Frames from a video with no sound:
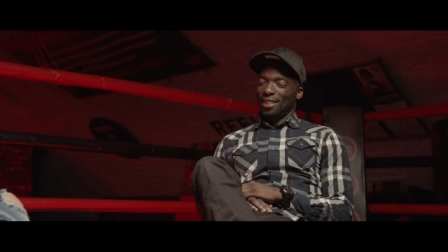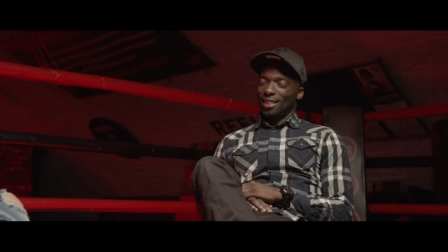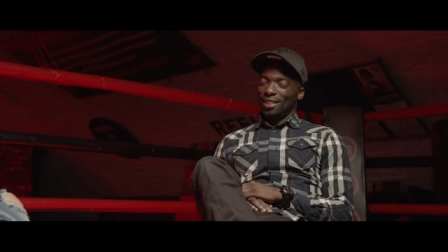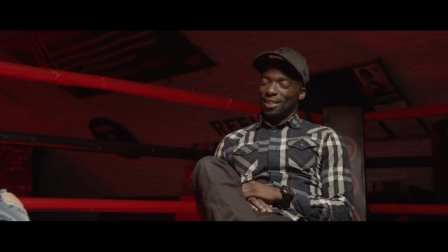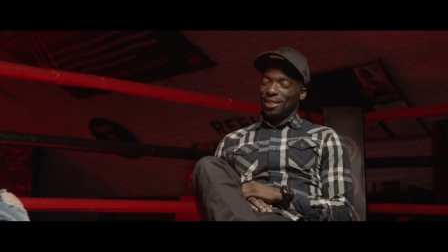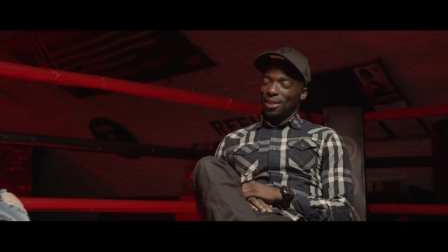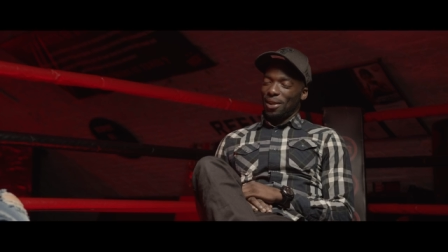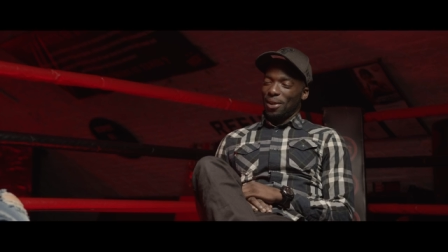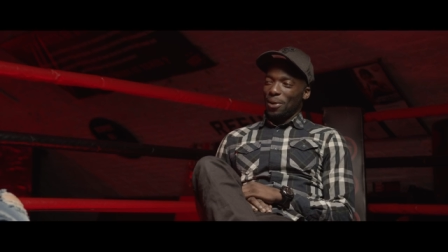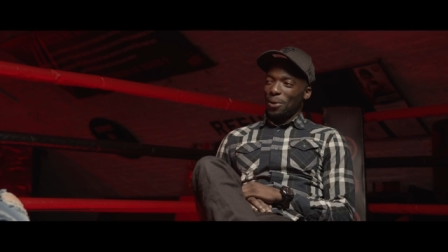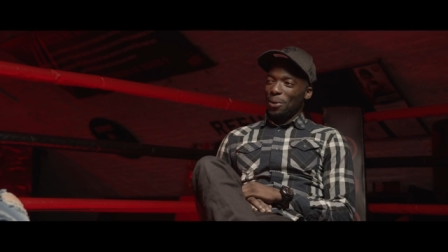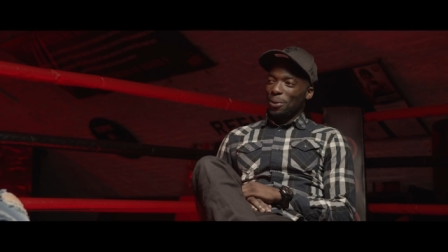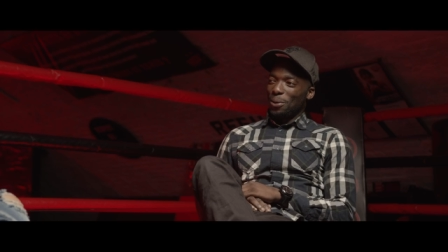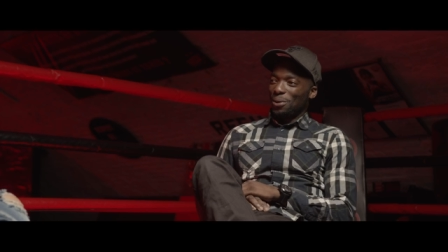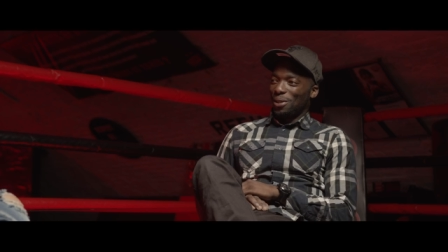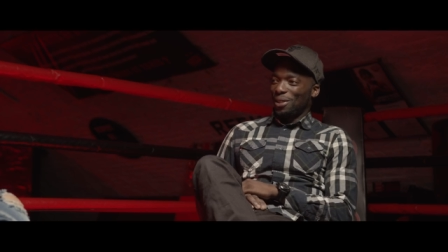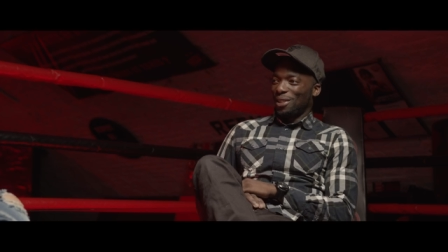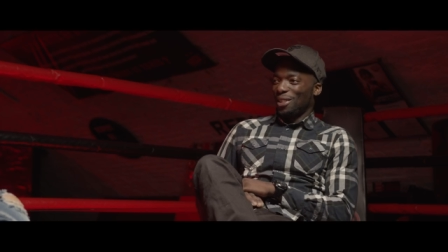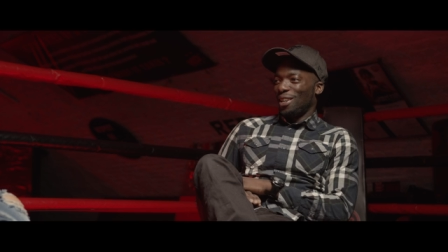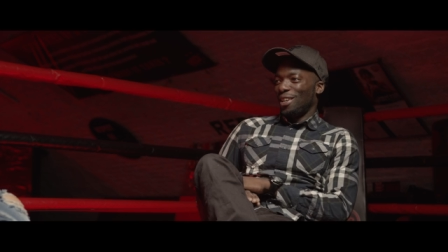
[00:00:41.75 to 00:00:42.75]
So it
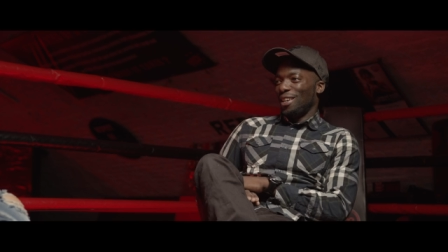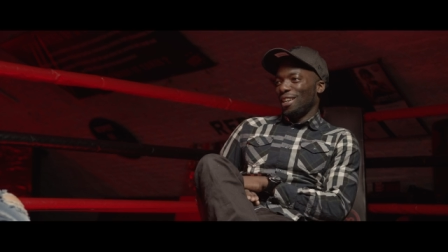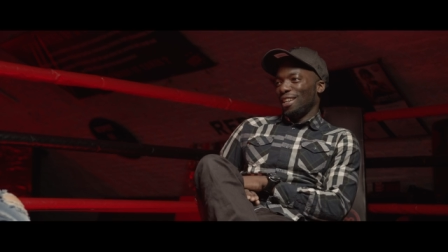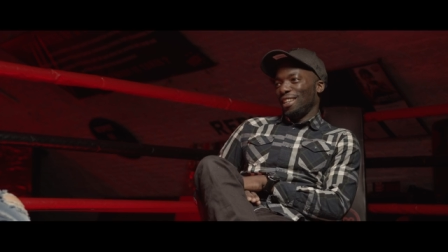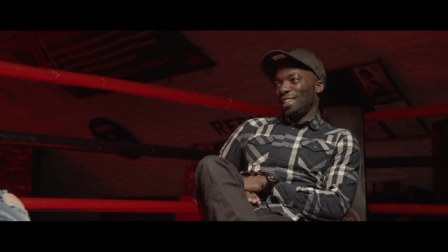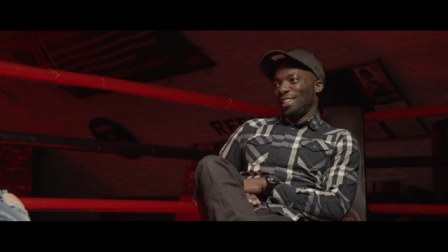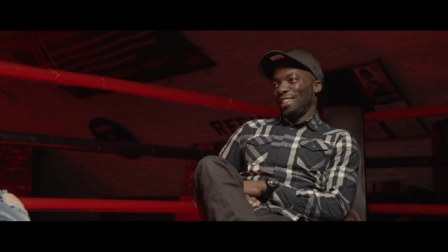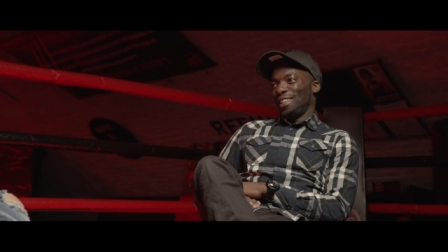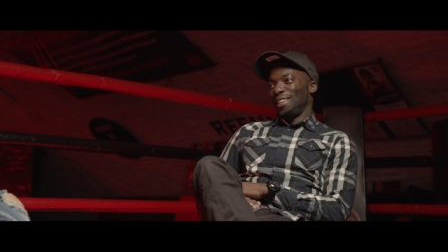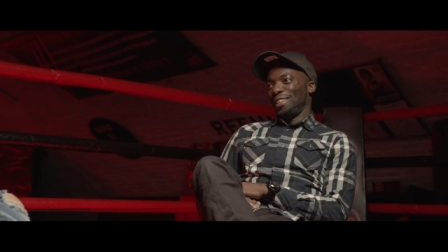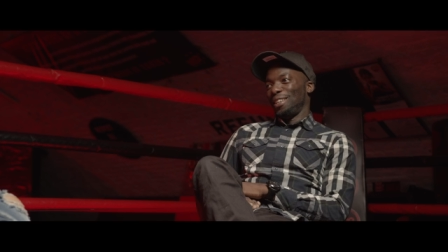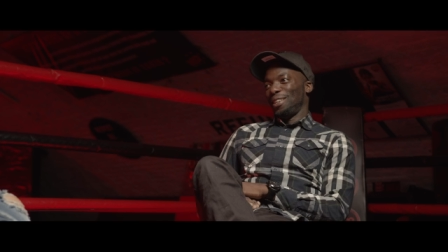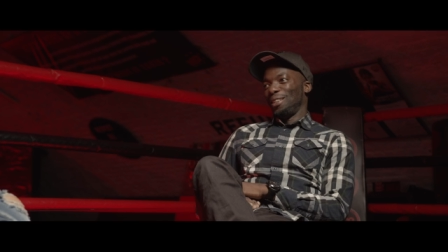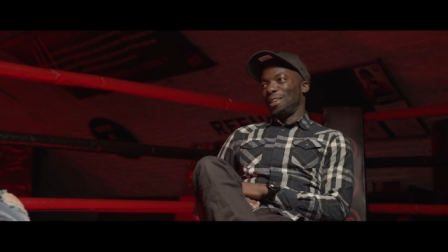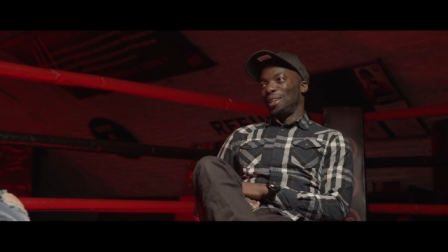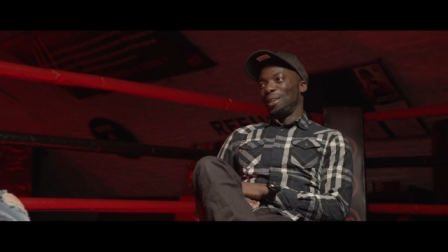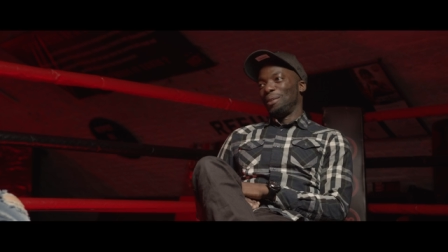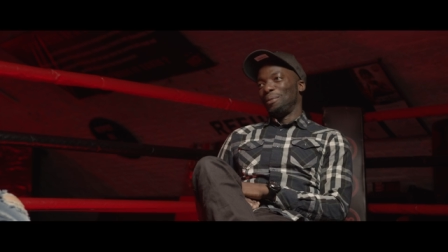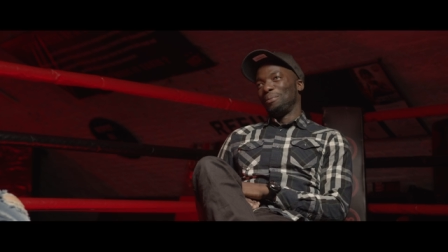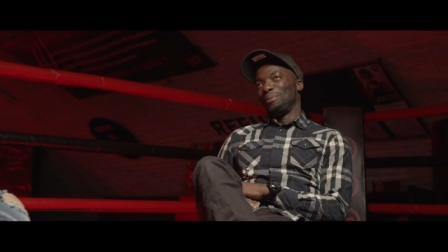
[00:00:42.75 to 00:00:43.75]
all started
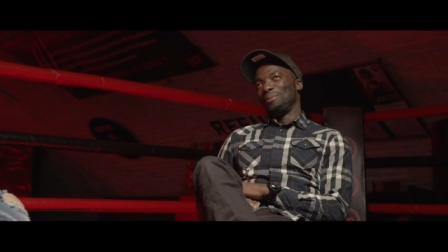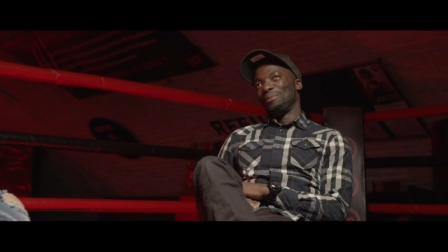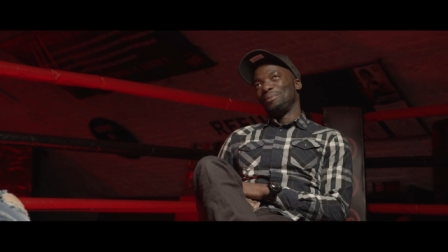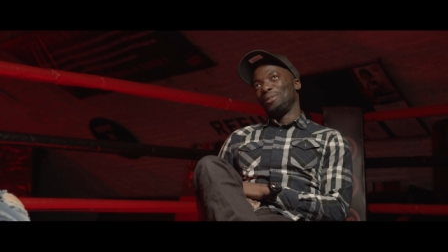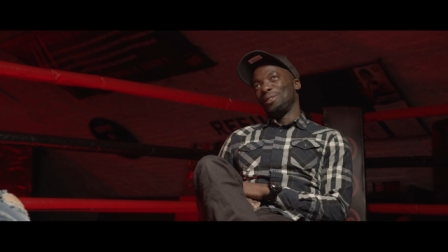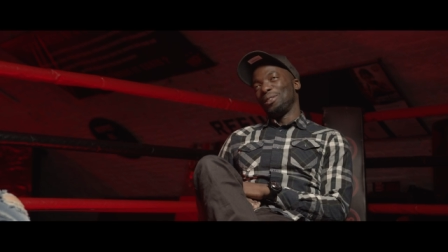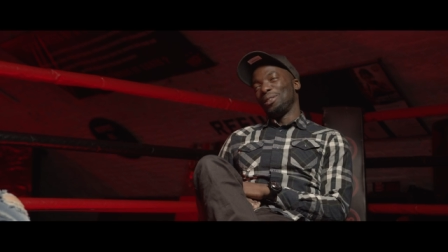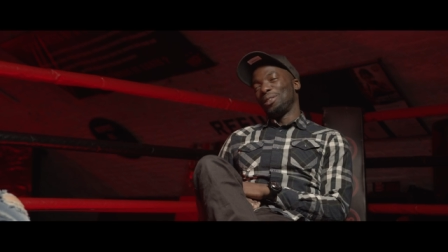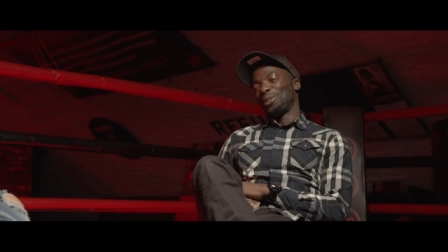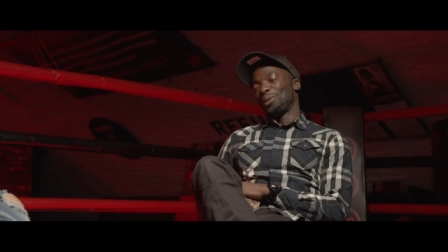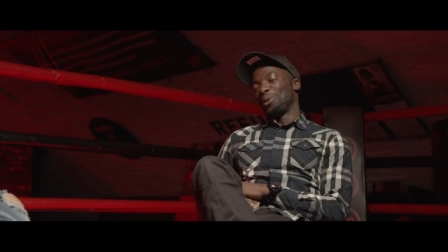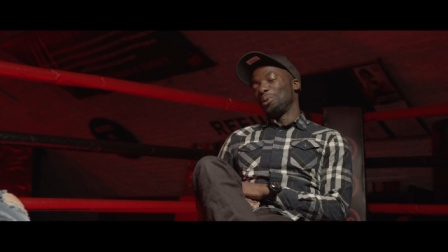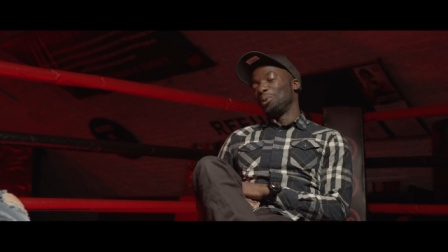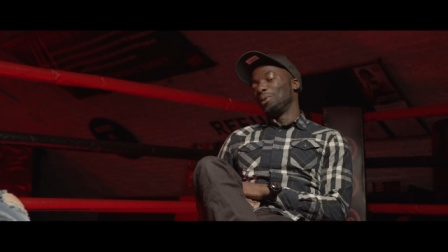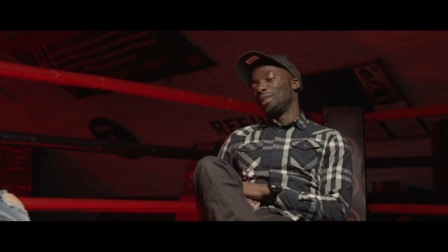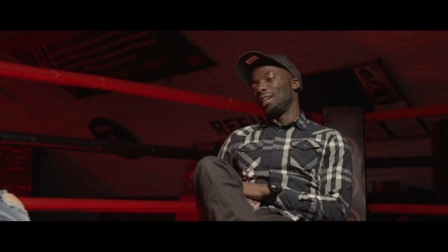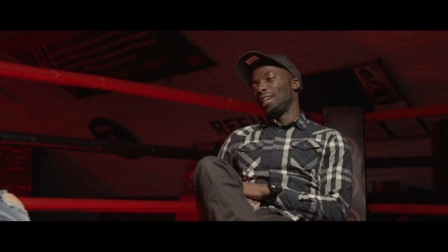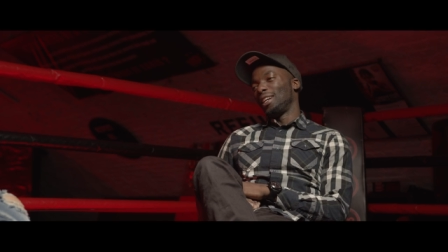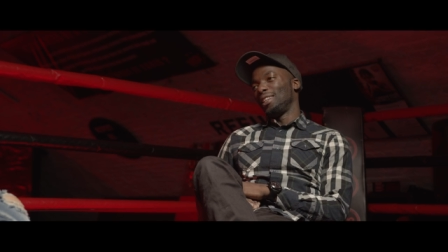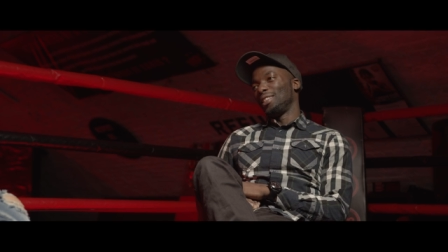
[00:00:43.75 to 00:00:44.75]

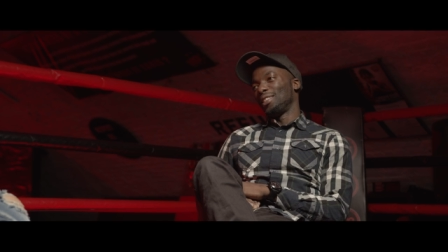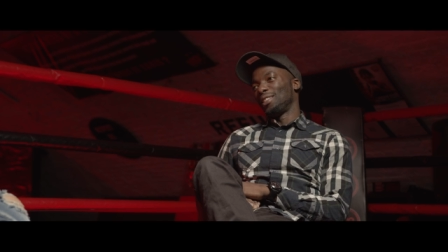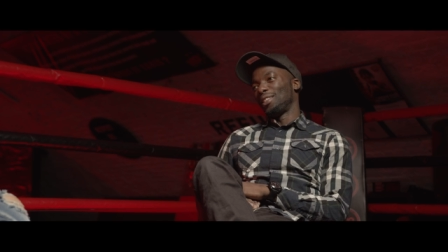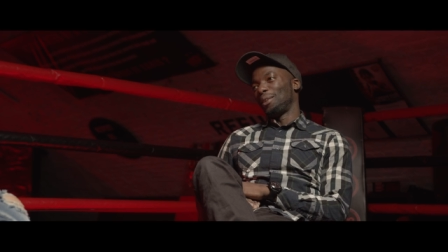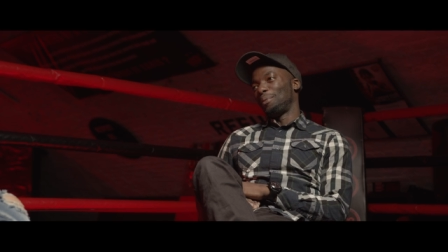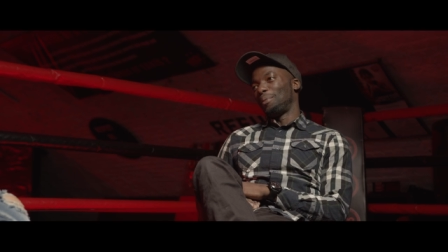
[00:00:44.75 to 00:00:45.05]
school days,